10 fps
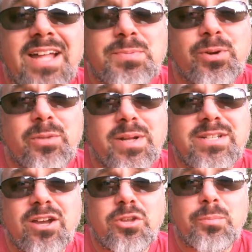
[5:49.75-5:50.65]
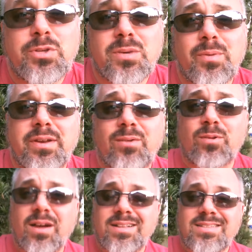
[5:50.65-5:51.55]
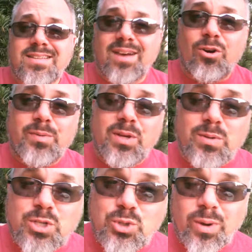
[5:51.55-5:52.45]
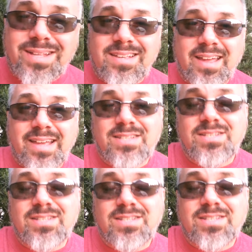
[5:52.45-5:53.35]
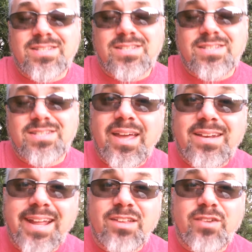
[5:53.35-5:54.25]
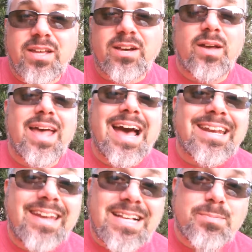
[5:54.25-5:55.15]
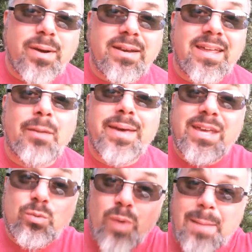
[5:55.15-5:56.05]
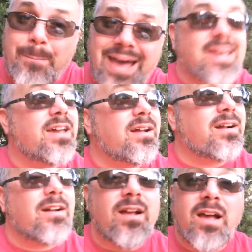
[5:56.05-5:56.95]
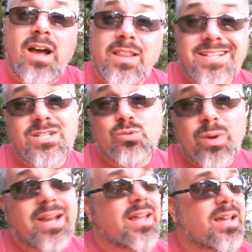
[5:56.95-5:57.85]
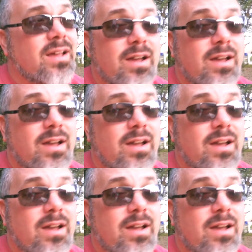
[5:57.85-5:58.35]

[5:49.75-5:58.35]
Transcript: that's pretty much how New Music Monday runs. I hope you enjoyed today's New Music Monday daily video. Next Monday, I'll meet you right back here, unless it's raining, for